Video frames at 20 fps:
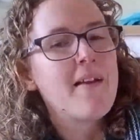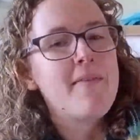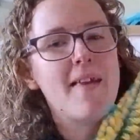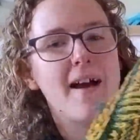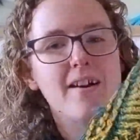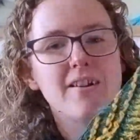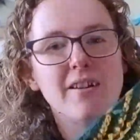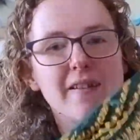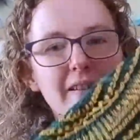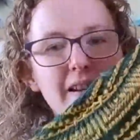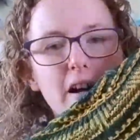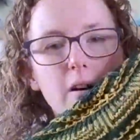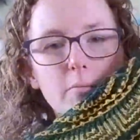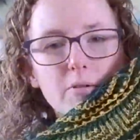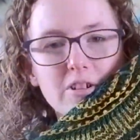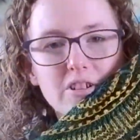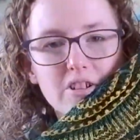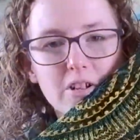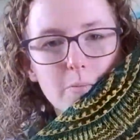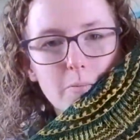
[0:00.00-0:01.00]
that just
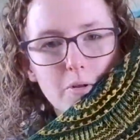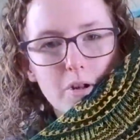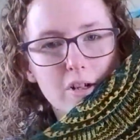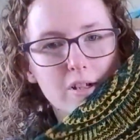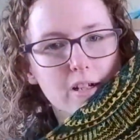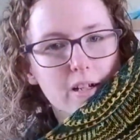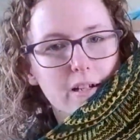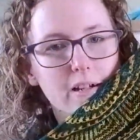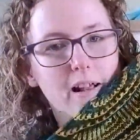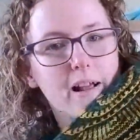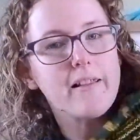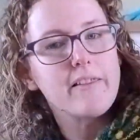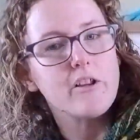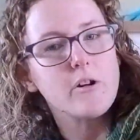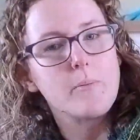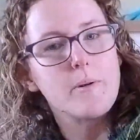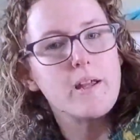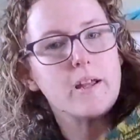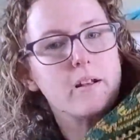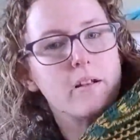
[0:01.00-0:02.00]
helped to mute it a
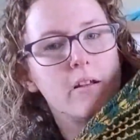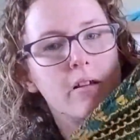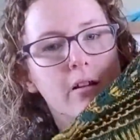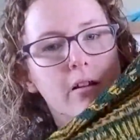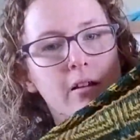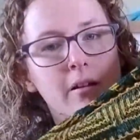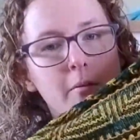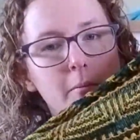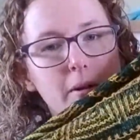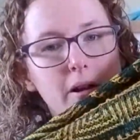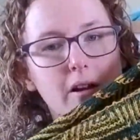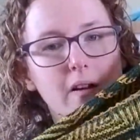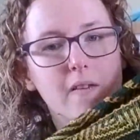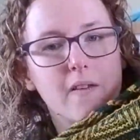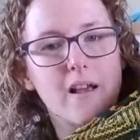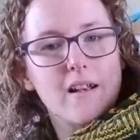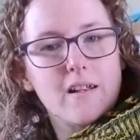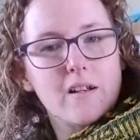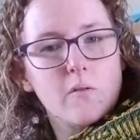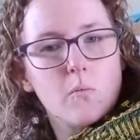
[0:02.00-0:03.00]
little bit
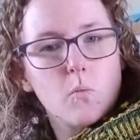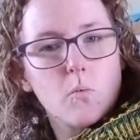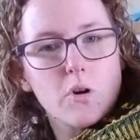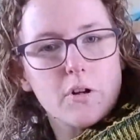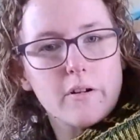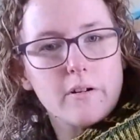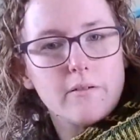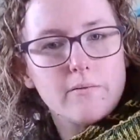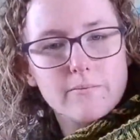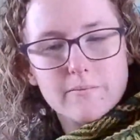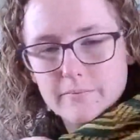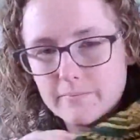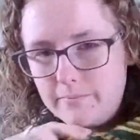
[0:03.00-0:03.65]
because I didn't want